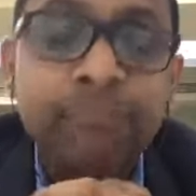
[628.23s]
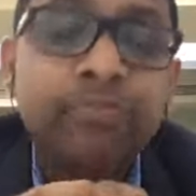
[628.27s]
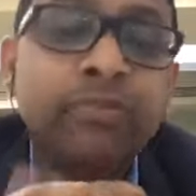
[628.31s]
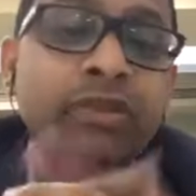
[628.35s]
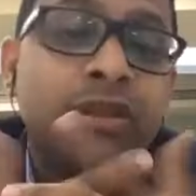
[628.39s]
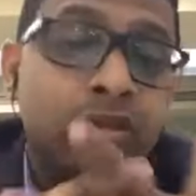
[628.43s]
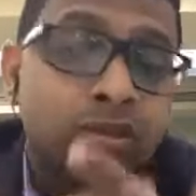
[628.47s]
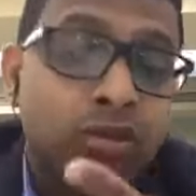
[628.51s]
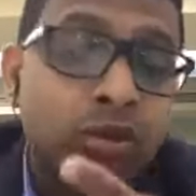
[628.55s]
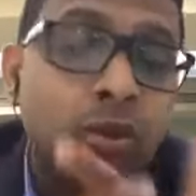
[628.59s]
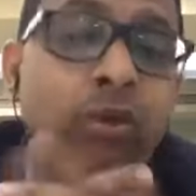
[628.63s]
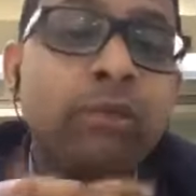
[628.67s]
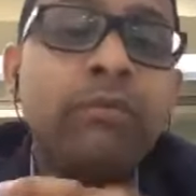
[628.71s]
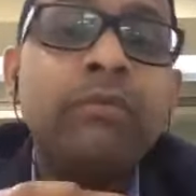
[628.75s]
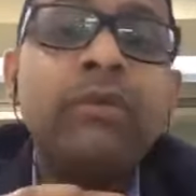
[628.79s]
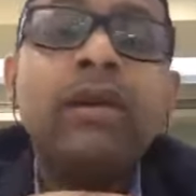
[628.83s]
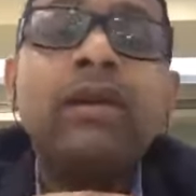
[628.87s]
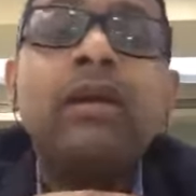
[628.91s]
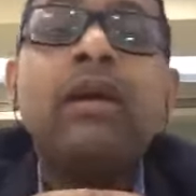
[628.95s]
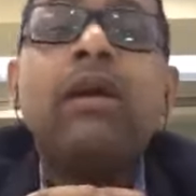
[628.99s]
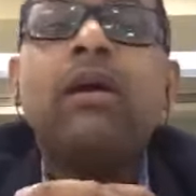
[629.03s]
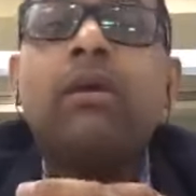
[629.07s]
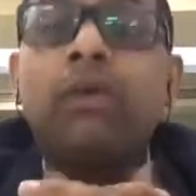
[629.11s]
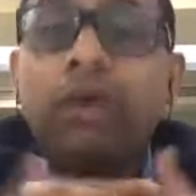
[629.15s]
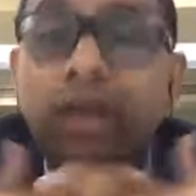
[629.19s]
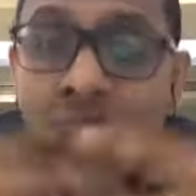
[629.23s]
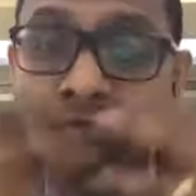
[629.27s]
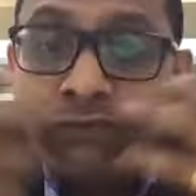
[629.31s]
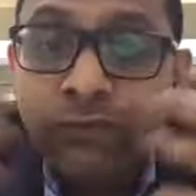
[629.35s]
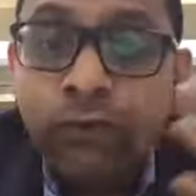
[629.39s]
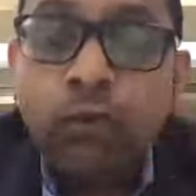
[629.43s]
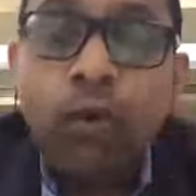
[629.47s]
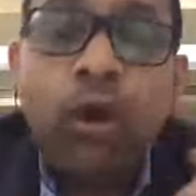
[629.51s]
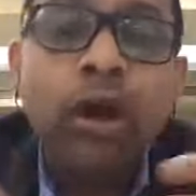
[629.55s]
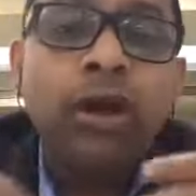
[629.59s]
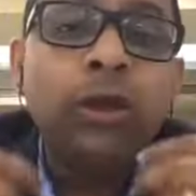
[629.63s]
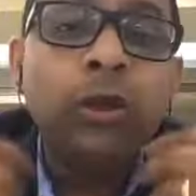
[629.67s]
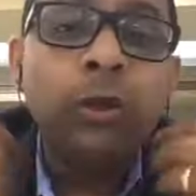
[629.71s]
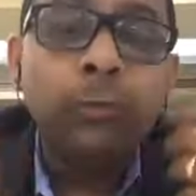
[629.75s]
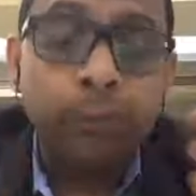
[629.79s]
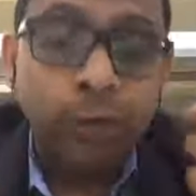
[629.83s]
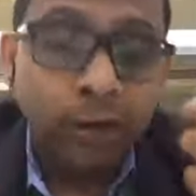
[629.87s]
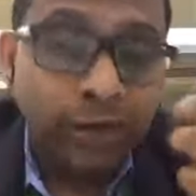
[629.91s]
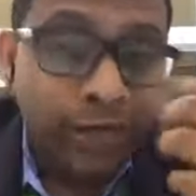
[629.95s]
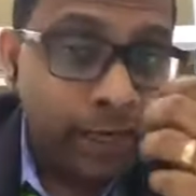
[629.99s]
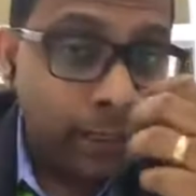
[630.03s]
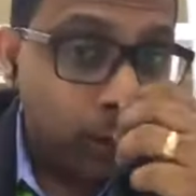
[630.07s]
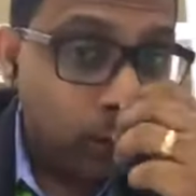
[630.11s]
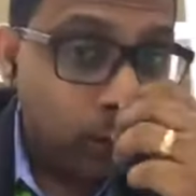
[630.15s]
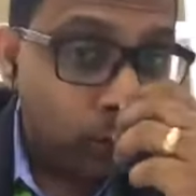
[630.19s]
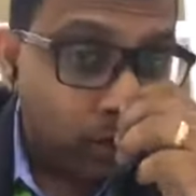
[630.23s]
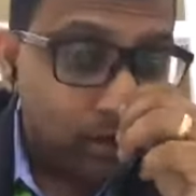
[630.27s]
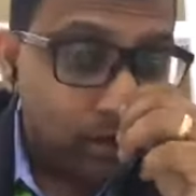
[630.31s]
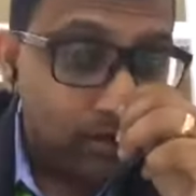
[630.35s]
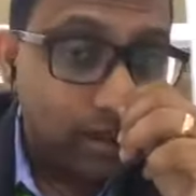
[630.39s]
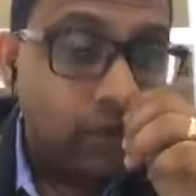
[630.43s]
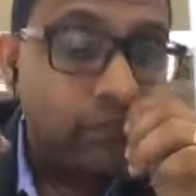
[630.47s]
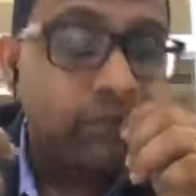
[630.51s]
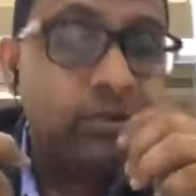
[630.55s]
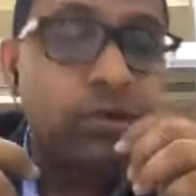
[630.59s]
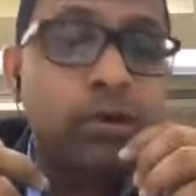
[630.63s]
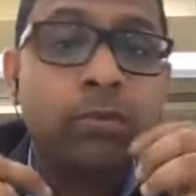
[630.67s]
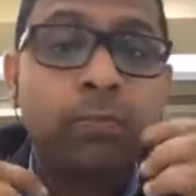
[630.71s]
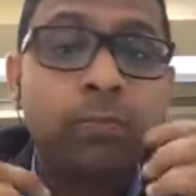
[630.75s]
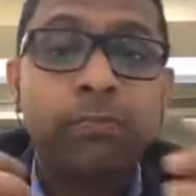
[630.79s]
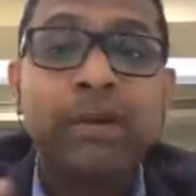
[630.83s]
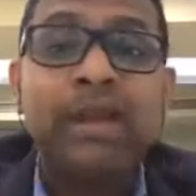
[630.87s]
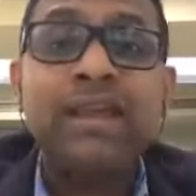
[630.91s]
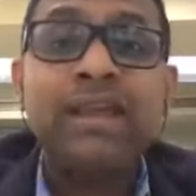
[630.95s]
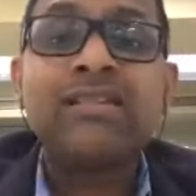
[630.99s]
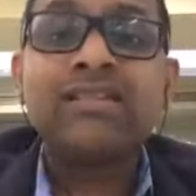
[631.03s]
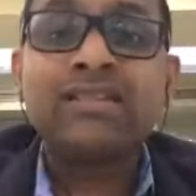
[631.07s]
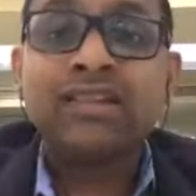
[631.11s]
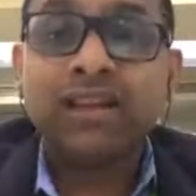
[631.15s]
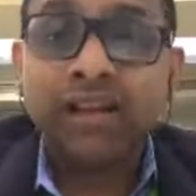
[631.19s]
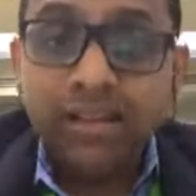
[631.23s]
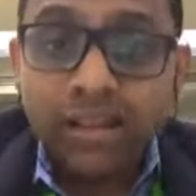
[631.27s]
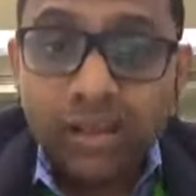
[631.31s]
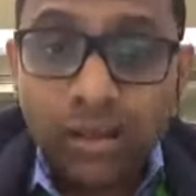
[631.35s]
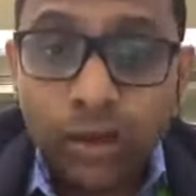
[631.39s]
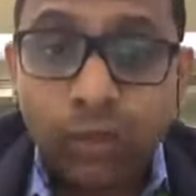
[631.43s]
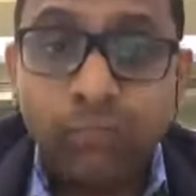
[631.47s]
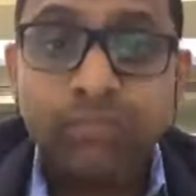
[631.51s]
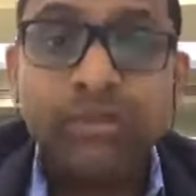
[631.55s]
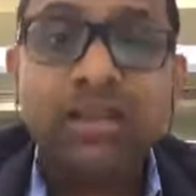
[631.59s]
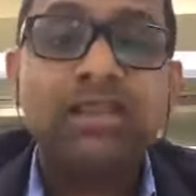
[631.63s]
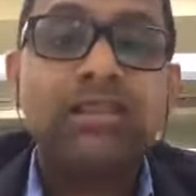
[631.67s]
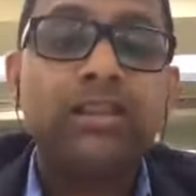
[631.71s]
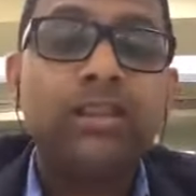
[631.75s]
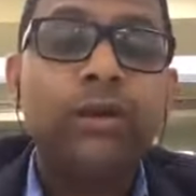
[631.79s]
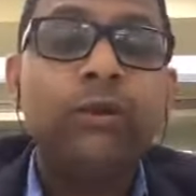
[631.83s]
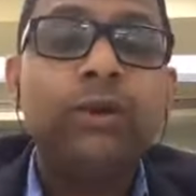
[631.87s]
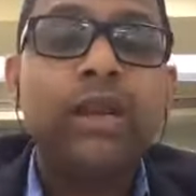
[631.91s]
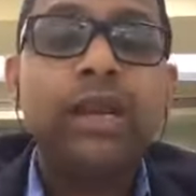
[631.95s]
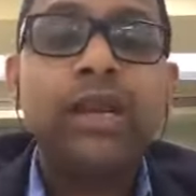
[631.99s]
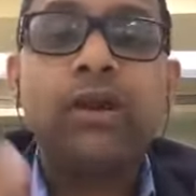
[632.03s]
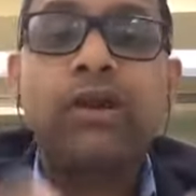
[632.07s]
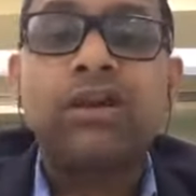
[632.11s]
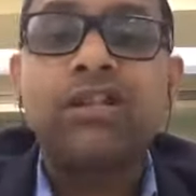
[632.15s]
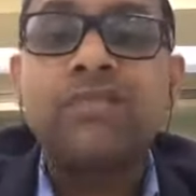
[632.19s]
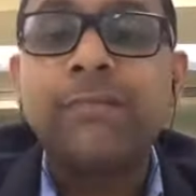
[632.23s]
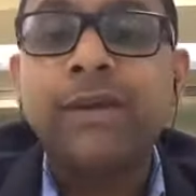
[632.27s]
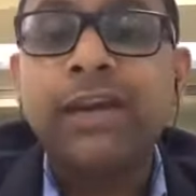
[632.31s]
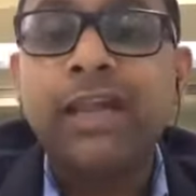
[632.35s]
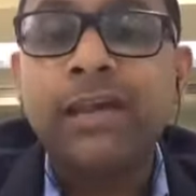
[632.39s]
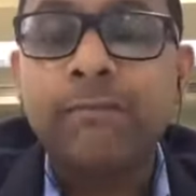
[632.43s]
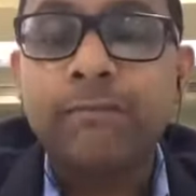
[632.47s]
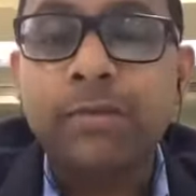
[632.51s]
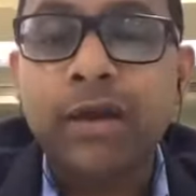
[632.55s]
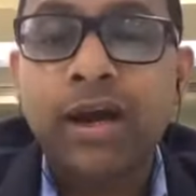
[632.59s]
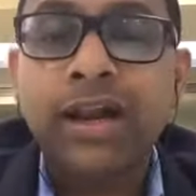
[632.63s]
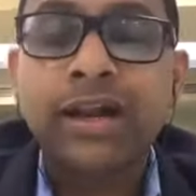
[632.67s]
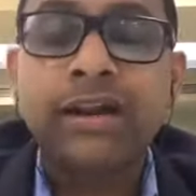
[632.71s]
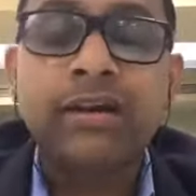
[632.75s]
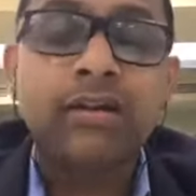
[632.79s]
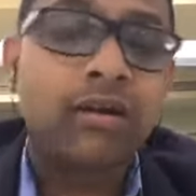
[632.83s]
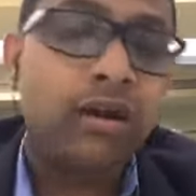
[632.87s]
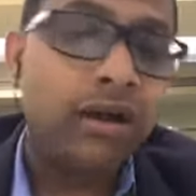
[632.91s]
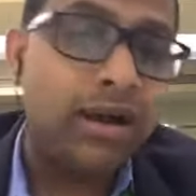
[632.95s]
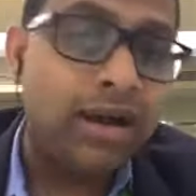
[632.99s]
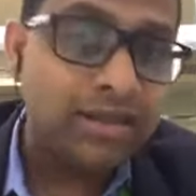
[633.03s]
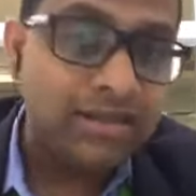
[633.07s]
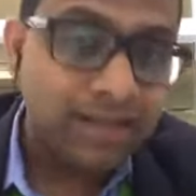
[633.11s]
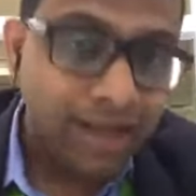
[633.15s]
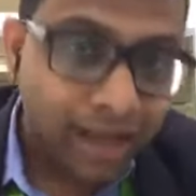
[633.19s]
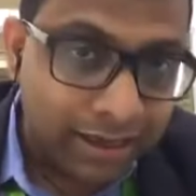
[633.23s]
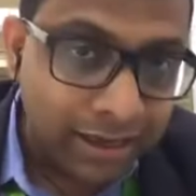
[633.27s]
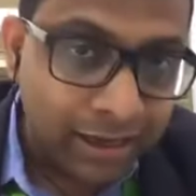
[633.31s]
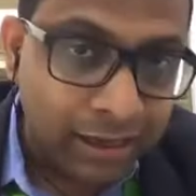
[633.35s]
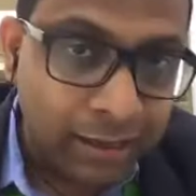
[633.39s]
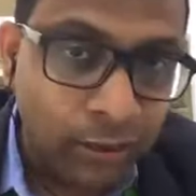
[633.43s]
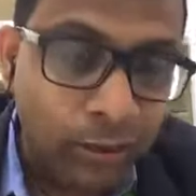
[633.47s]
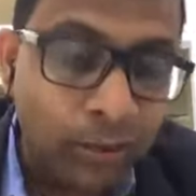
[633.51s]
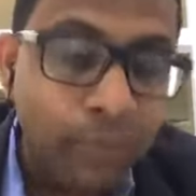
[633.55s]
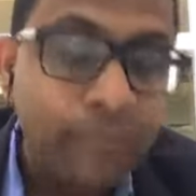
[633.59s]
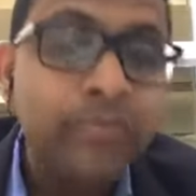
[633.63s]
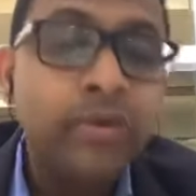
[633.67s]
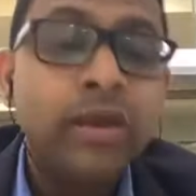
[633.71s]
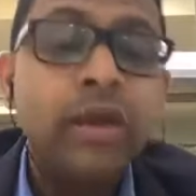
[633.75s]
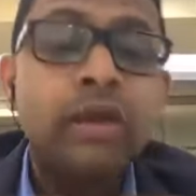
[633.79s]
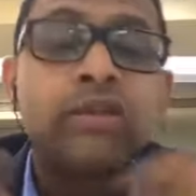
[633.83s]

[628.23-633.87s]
So if you want to protect yourself, so please consume this nutri-cosmetic product called as iGlow,